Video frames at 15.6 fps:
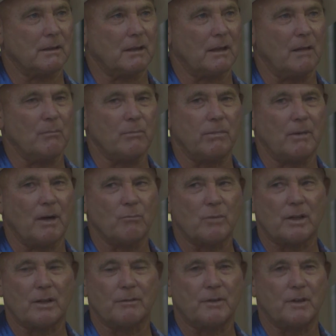I'm
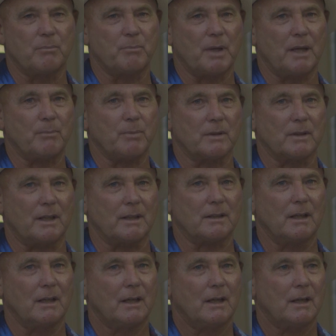one of the few people that
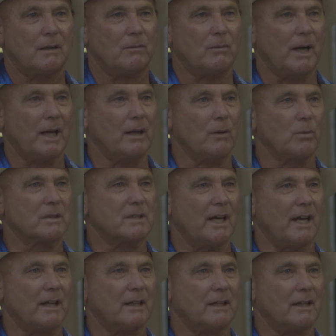Randy will
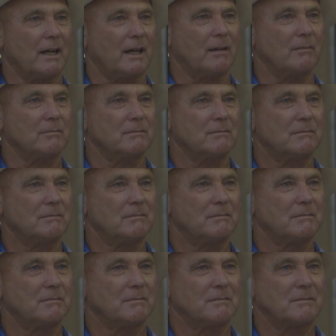take
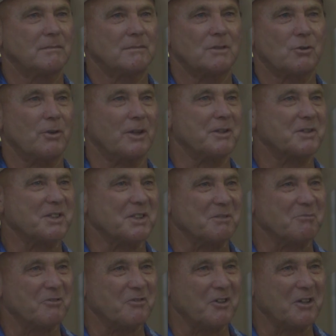
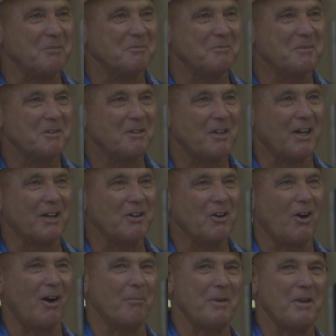criticism from. Like,
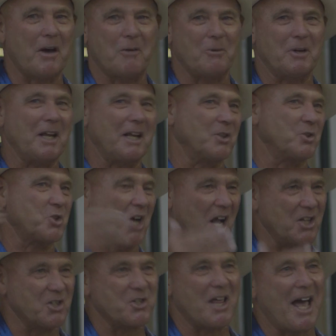oh no, we need to
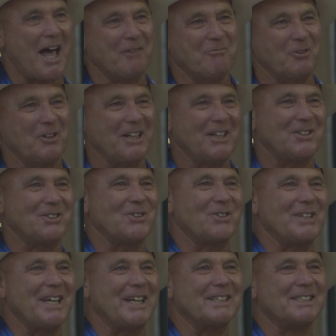change that, we need to do
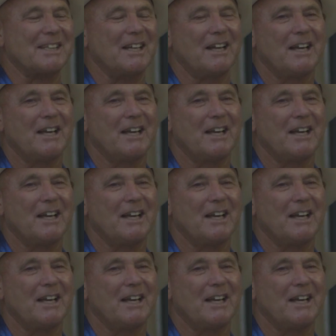this.